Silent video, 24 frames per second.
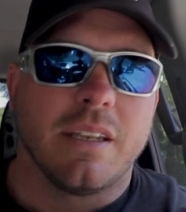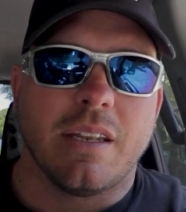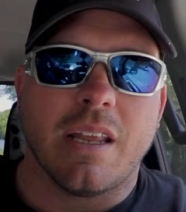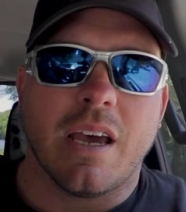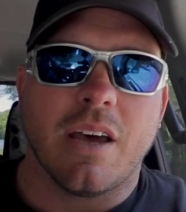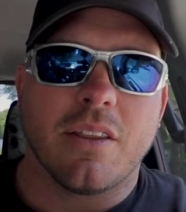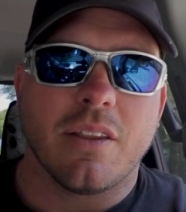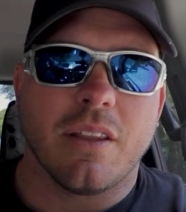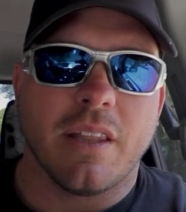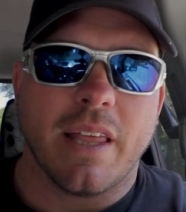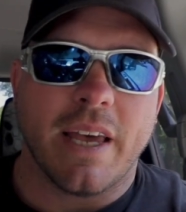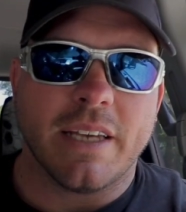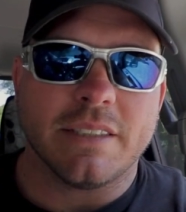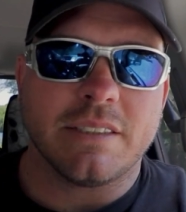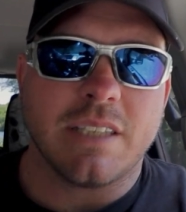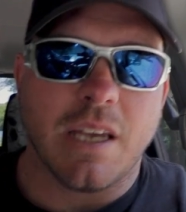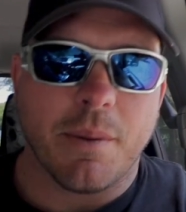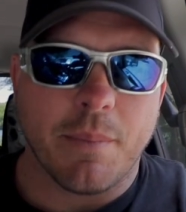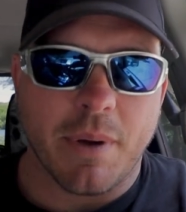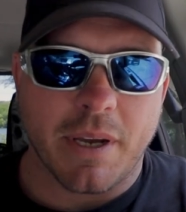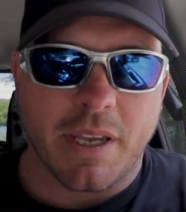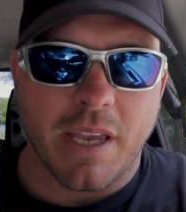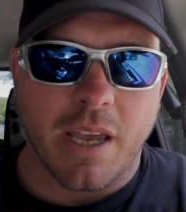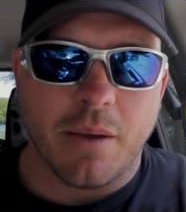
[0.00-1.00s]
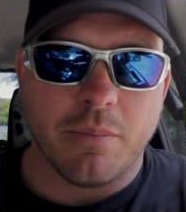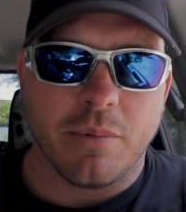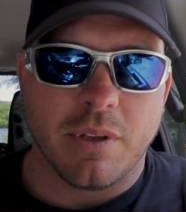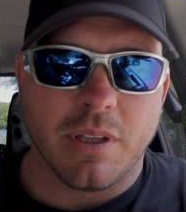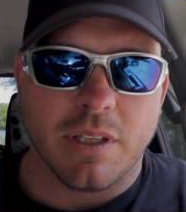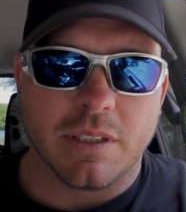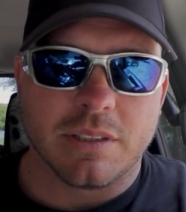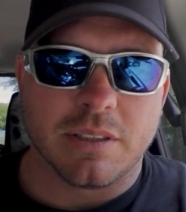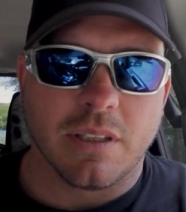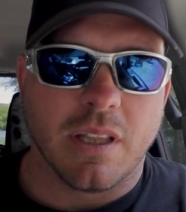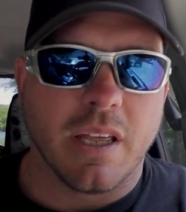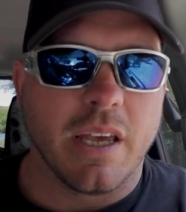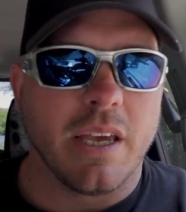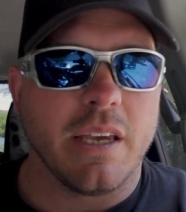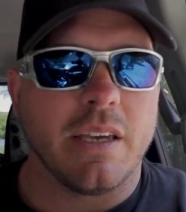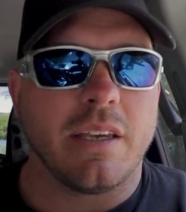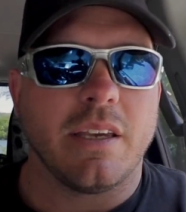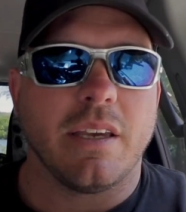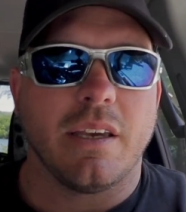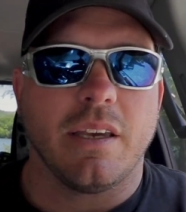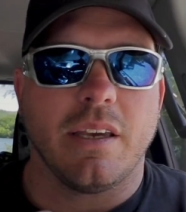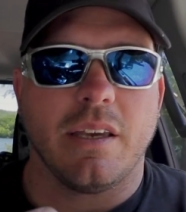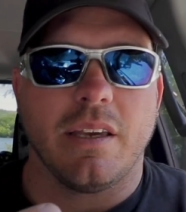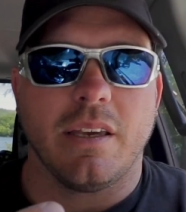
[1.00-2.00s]
Now the last time I came to this
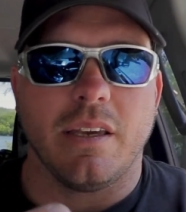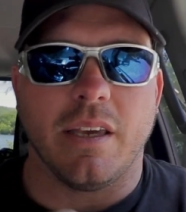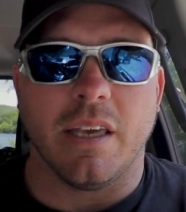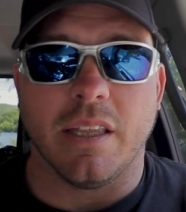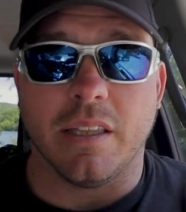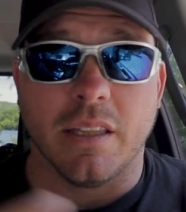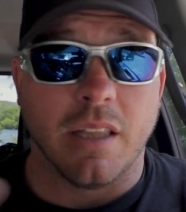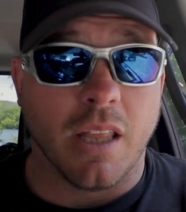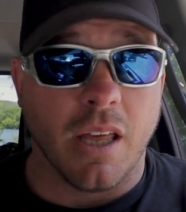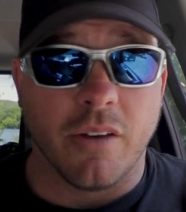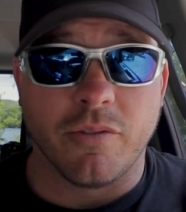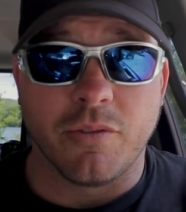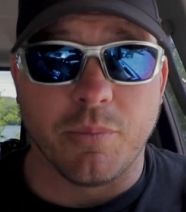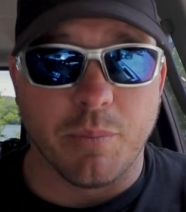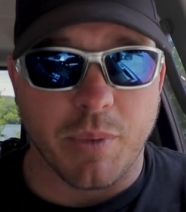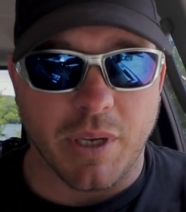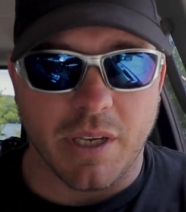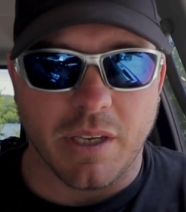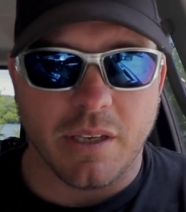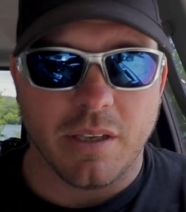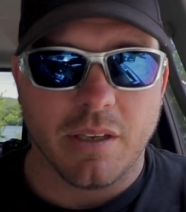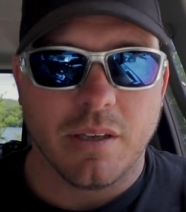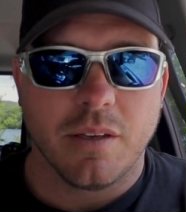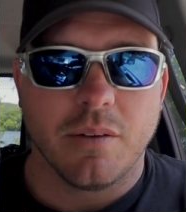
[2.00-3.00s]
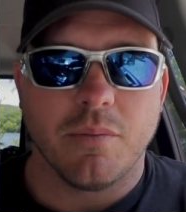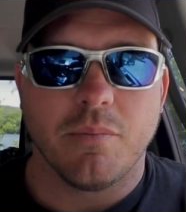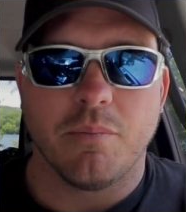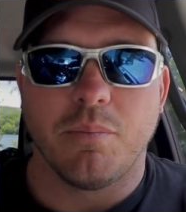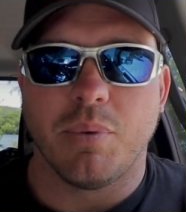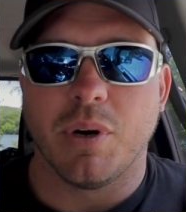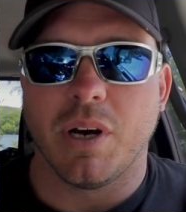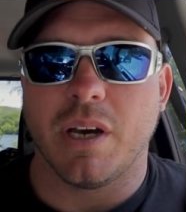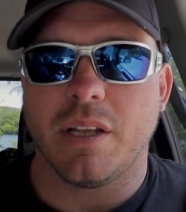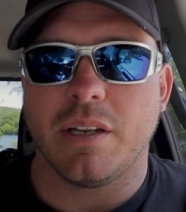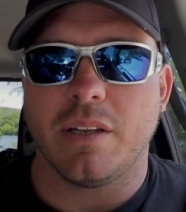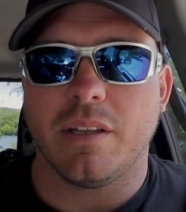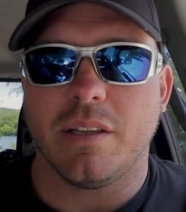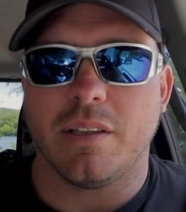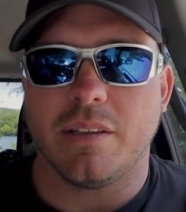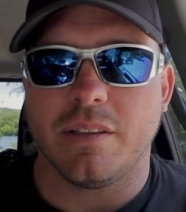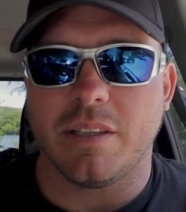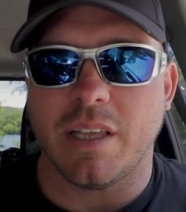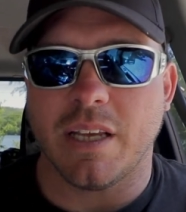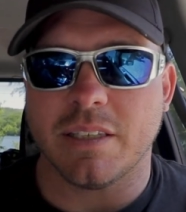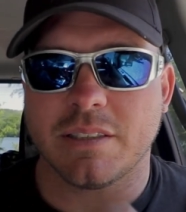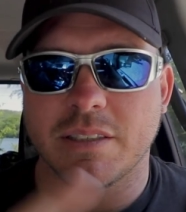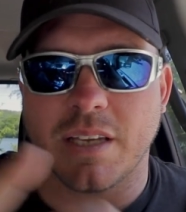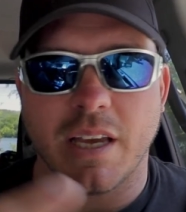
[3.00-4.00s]
lake, it loved me, but
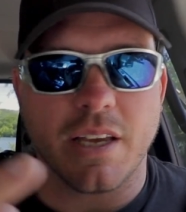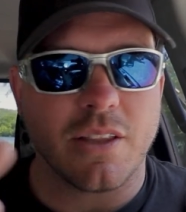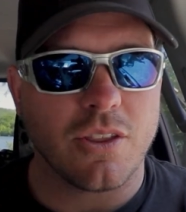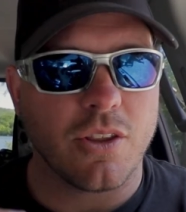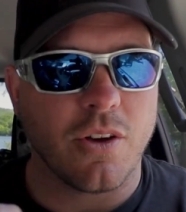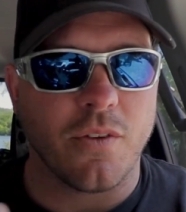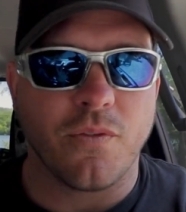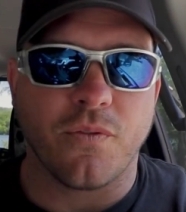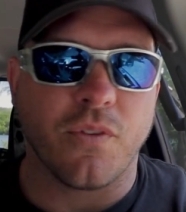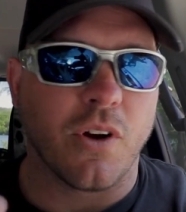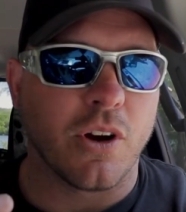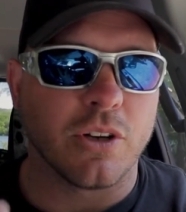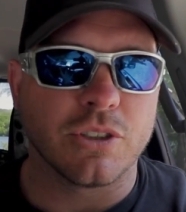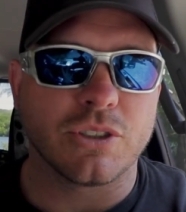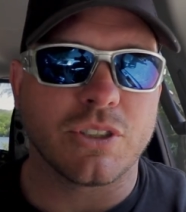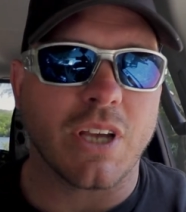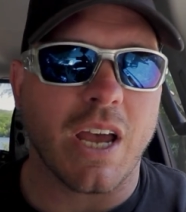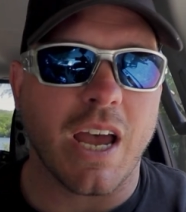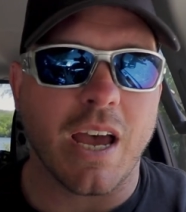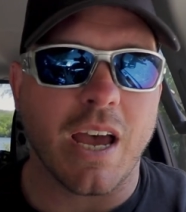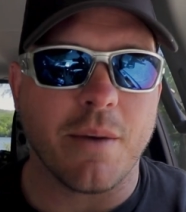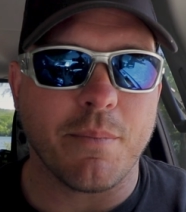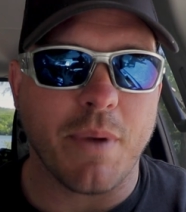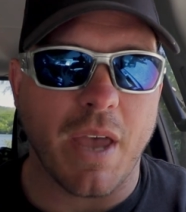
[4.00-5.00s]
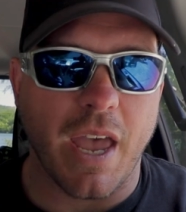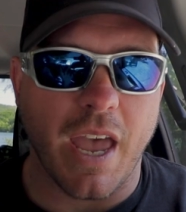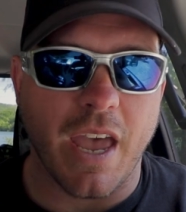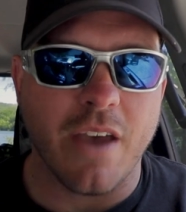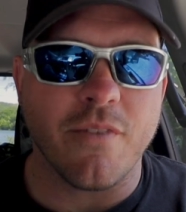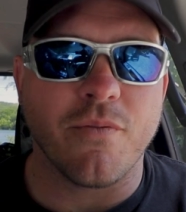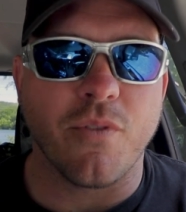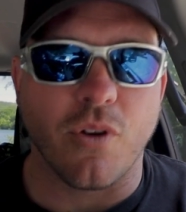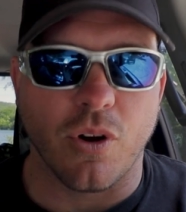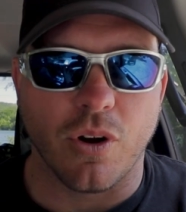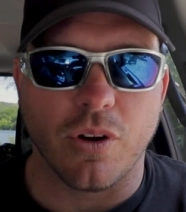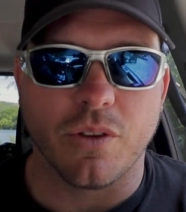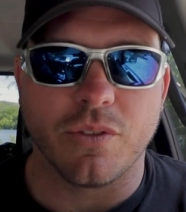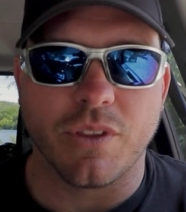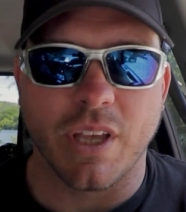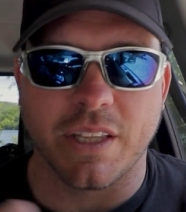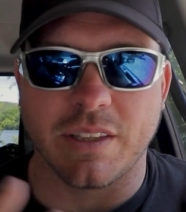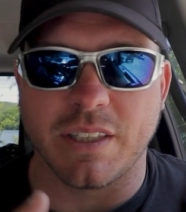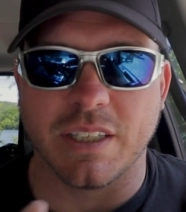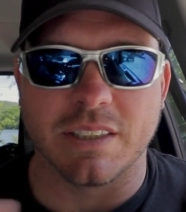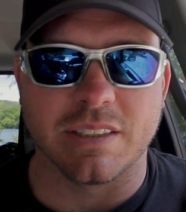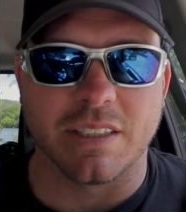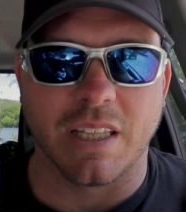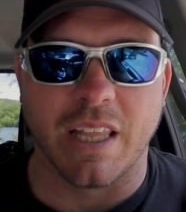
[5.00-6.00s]
that's like the first time ever that
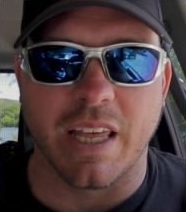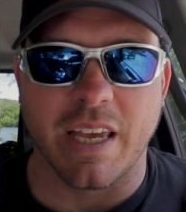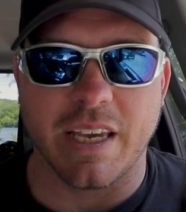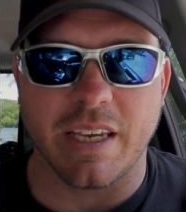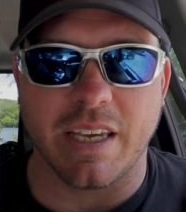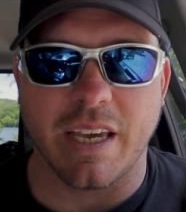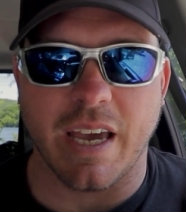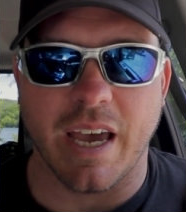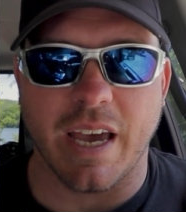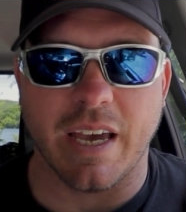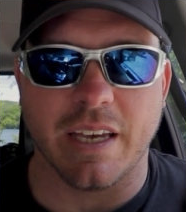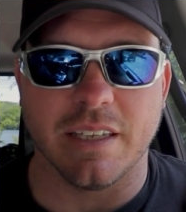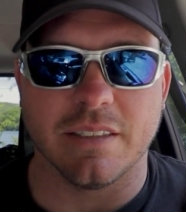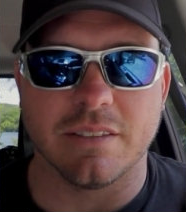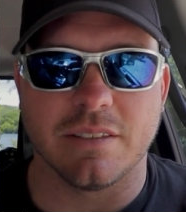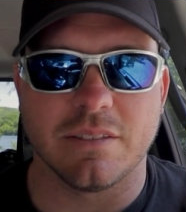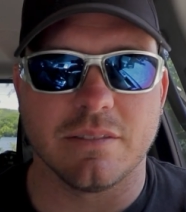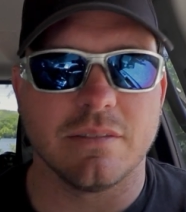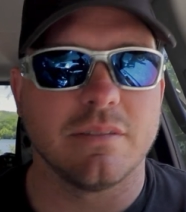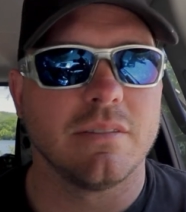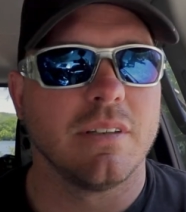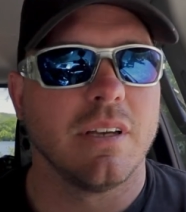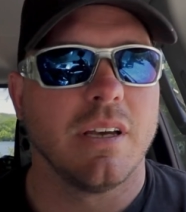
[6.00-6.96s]
this lake has